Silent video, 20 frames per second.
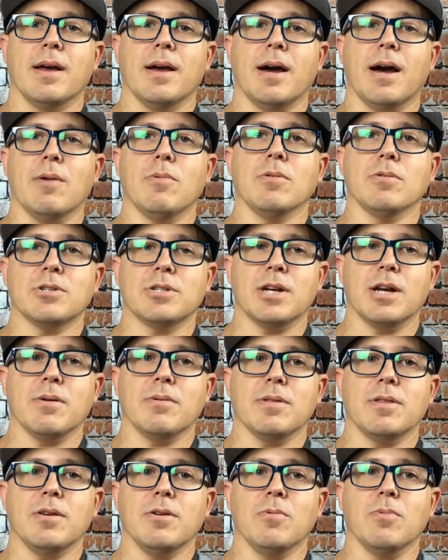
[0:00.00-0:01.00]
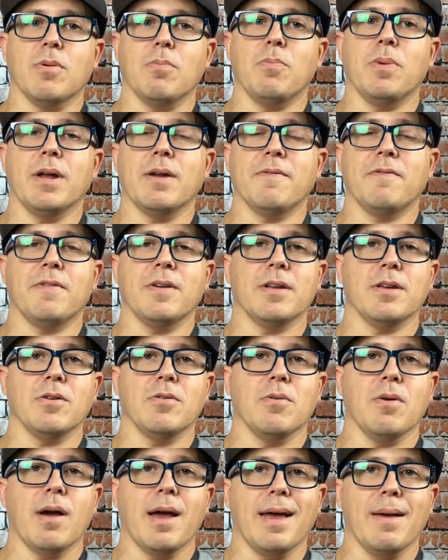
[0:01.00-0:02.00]
I will share with you will benefit
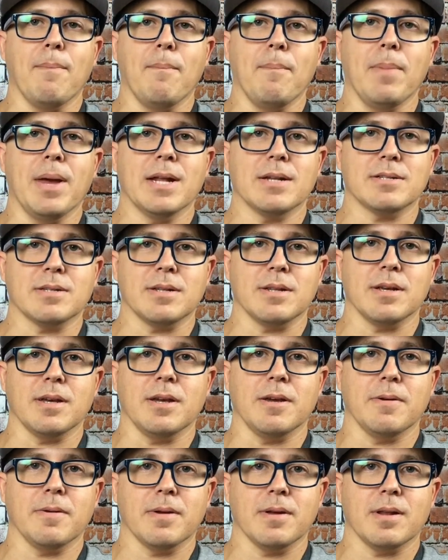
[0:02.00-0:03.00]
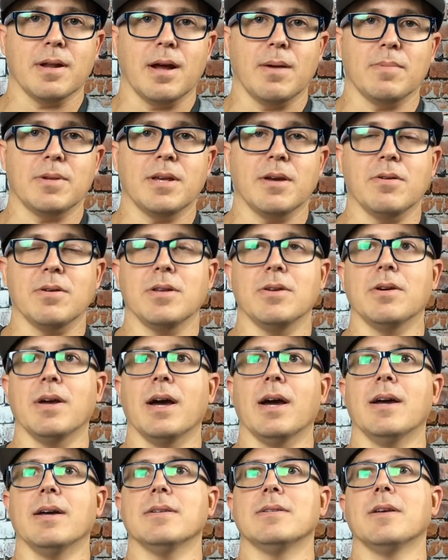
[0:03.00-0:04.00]
you immensely. I'm telling you
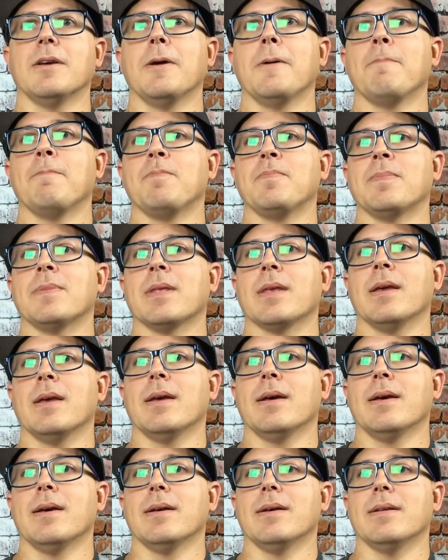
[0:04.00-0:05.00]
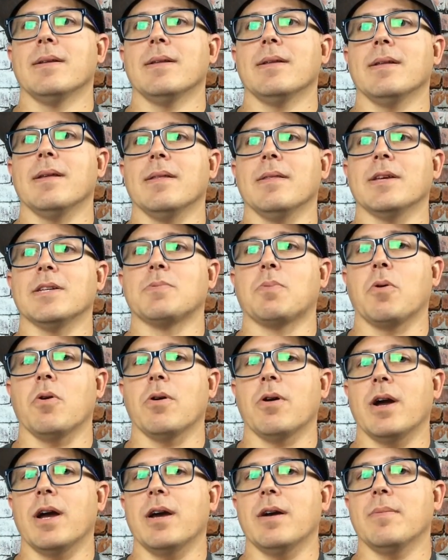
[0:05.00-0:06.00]
guys, this
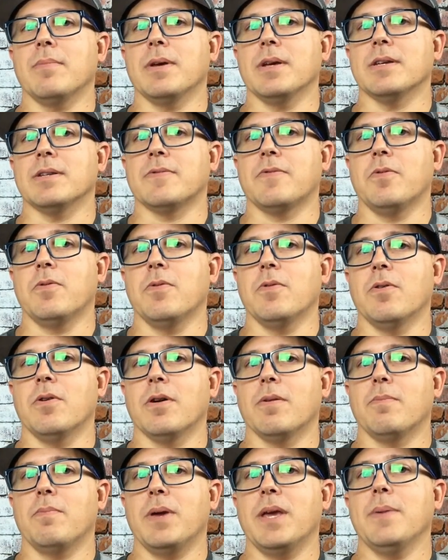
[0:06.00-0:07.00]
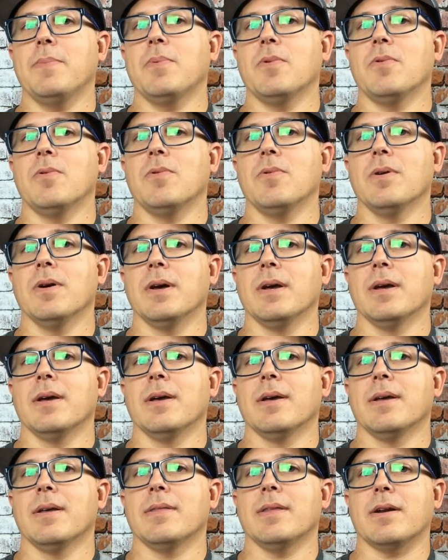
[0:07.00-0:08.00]
program is for people
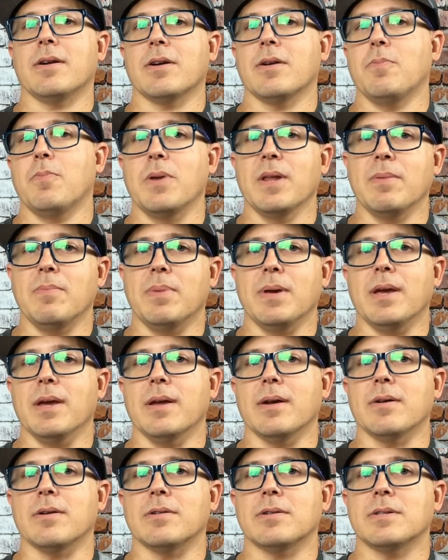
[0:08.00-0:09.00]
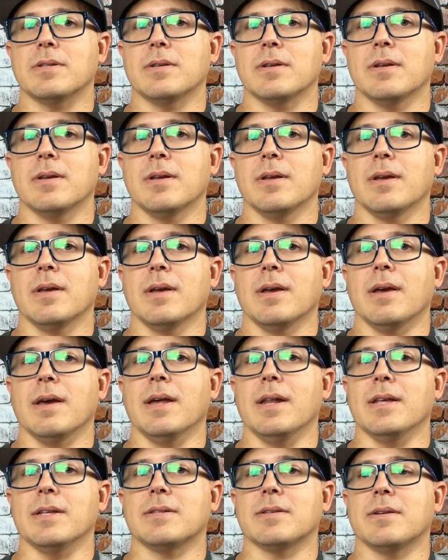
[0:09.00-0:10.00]
that are complete beginners,
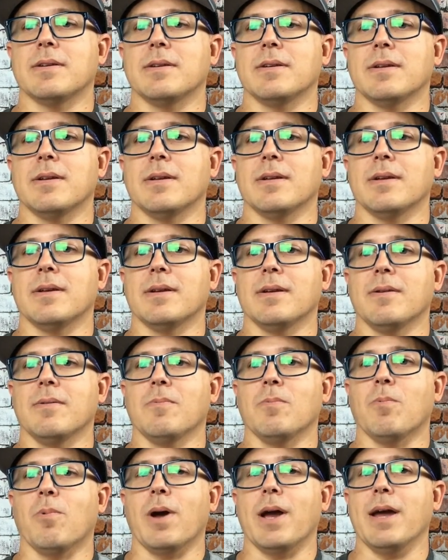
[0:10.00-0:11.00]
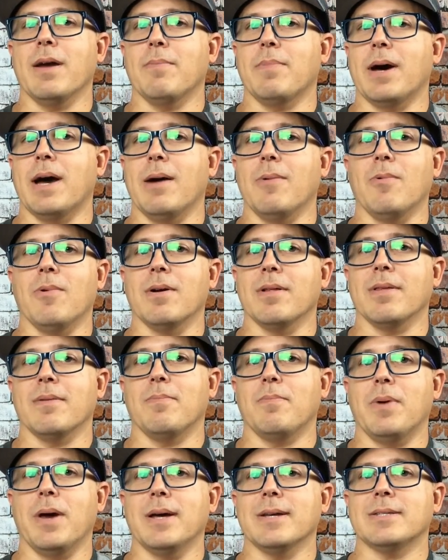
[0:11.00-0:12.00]
and it's ran by one of the
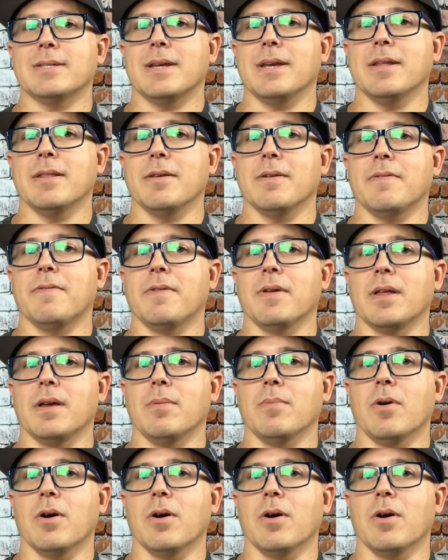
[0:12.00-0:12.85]
best in the affiliate